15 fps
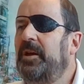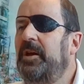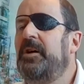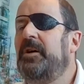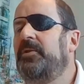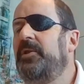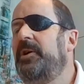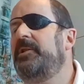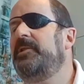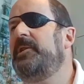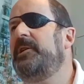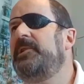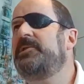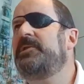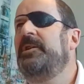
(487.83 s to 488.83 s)
Yeah,
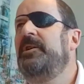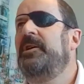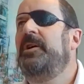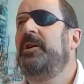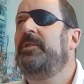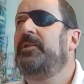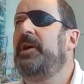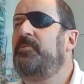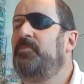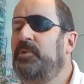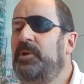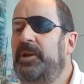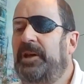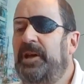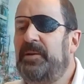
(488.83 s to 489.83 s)
that
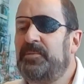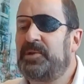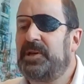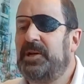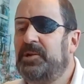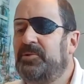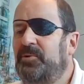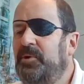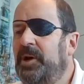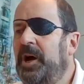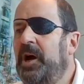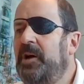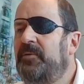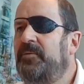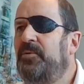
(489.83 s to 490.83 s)
really comes down to an
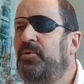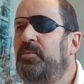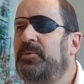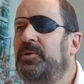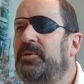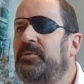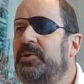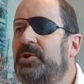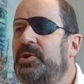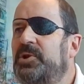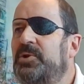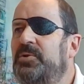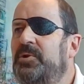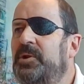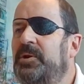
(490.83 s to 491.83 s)
art form to
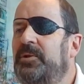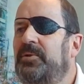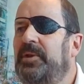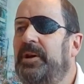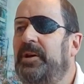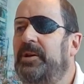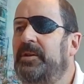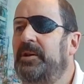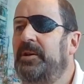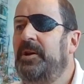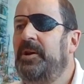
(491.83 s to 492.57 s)
ensure that